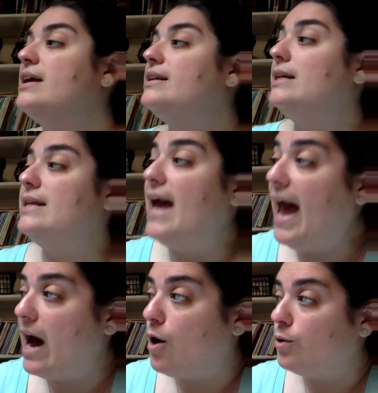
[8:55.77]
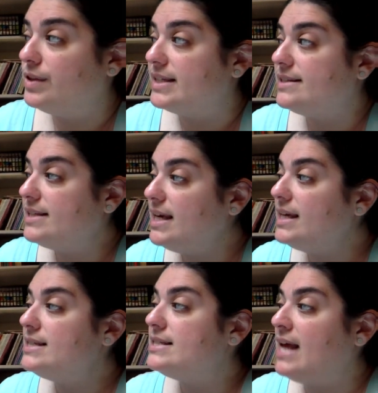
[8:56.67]
Now the
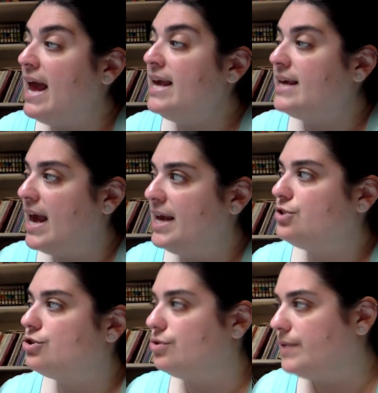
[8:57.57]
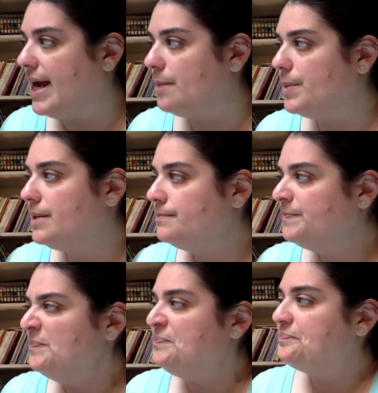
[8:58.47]
seeds take a trip.
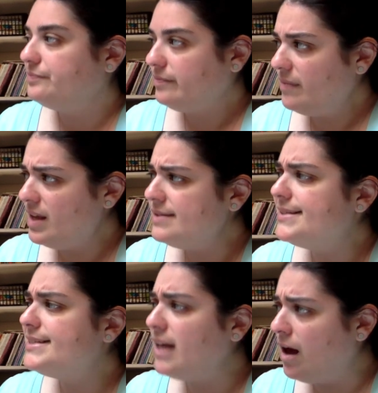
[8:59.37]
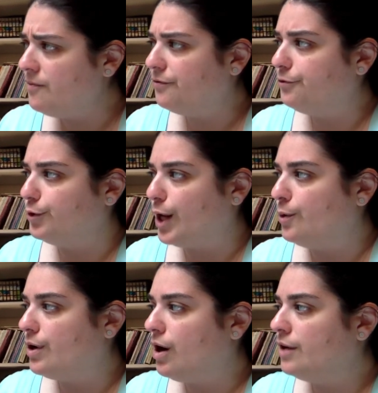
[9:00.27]
Some
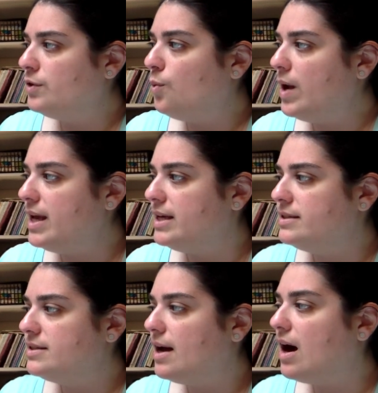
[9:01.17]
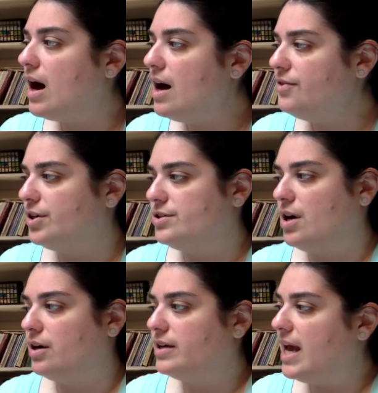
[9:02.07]
float on the wind. Others
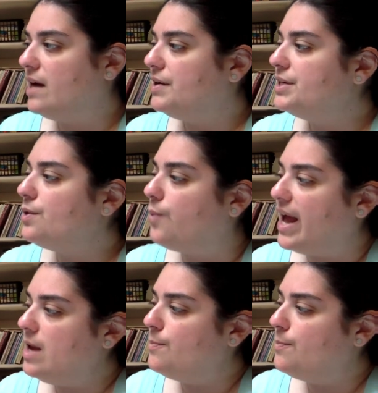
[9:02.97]
are carried away